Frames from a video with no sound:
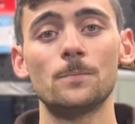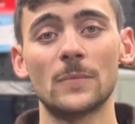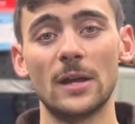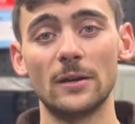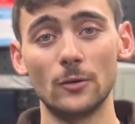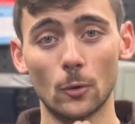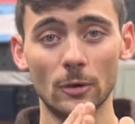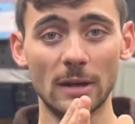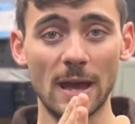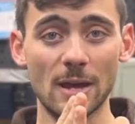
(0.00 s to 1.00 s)
And in
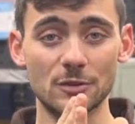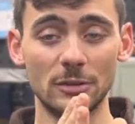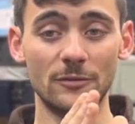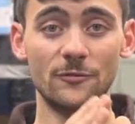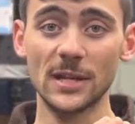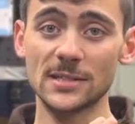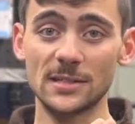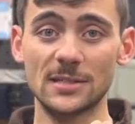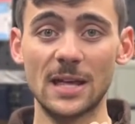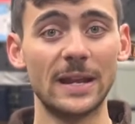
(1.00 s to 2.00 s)
order to actually fix
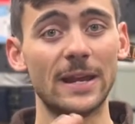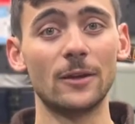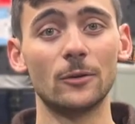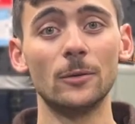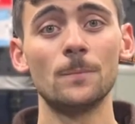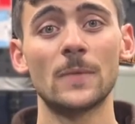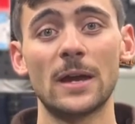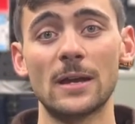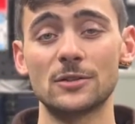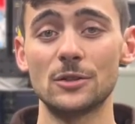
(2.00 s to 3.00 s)
it to that angle, I
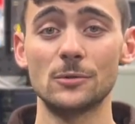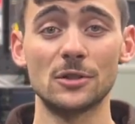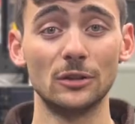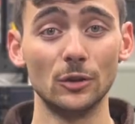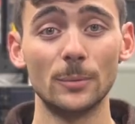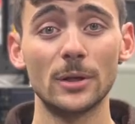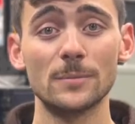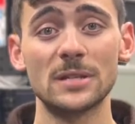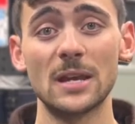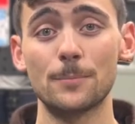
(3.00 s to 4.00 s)
had to use
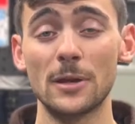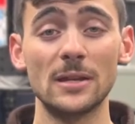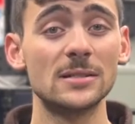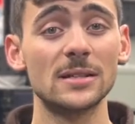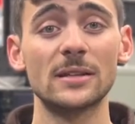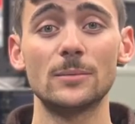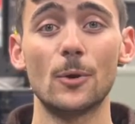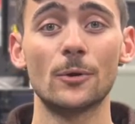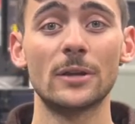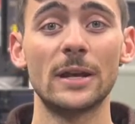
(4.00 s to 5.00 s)
aluminum tape inside the
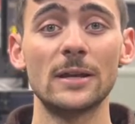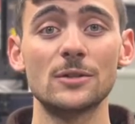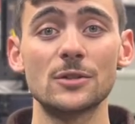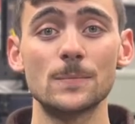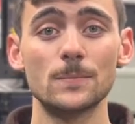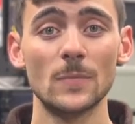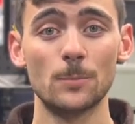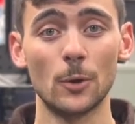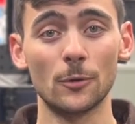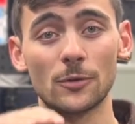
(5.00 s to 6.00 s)
motor cage,
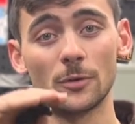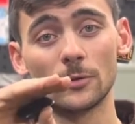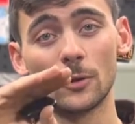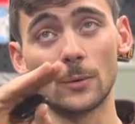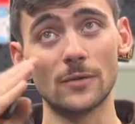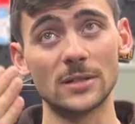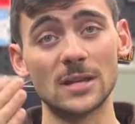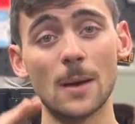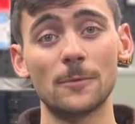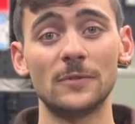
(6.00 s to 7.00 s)
both around the
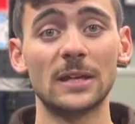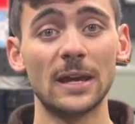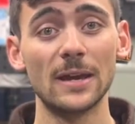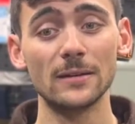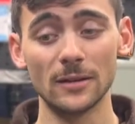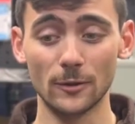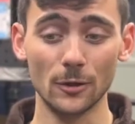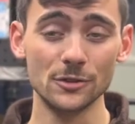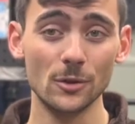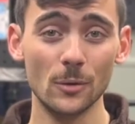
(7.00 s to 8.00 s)
top of the can and
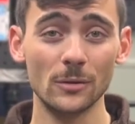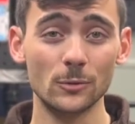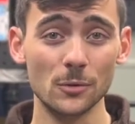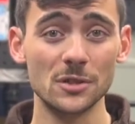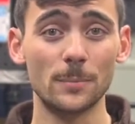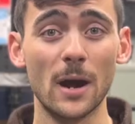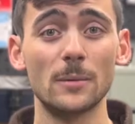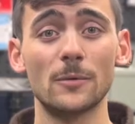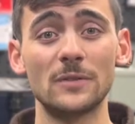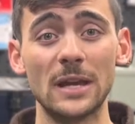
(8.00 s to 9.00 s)
also towards the
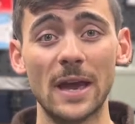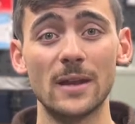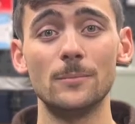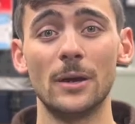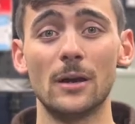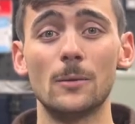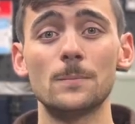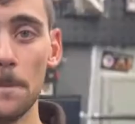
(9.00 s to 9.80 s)
bottom of the end bell.